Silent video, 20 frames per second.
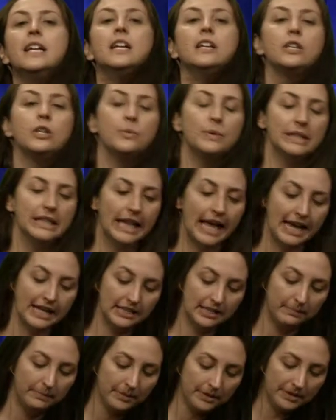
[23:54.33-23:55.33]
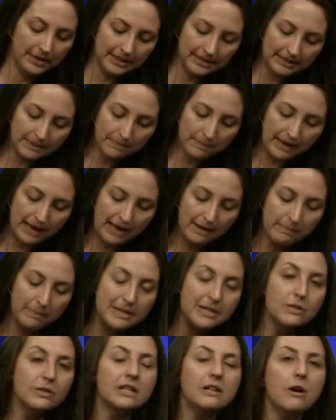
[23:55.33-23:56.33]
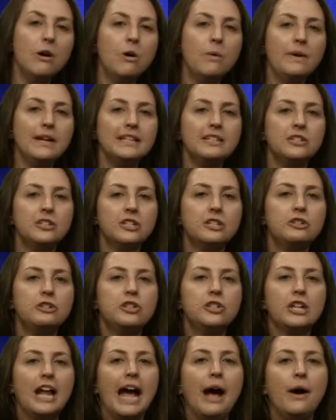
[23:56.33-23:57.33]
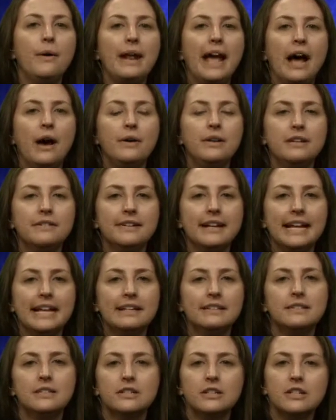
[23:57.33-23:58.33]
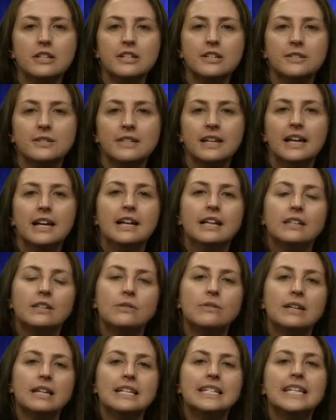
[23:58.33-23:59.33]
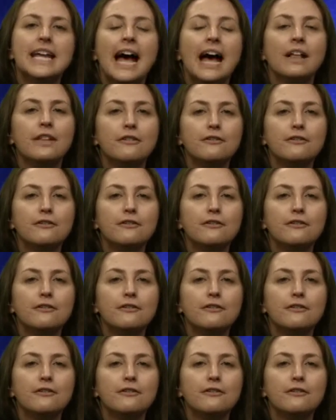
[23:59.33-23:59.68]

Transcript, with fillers: you would like to participate, but you can always just shout out your answers. You can tell a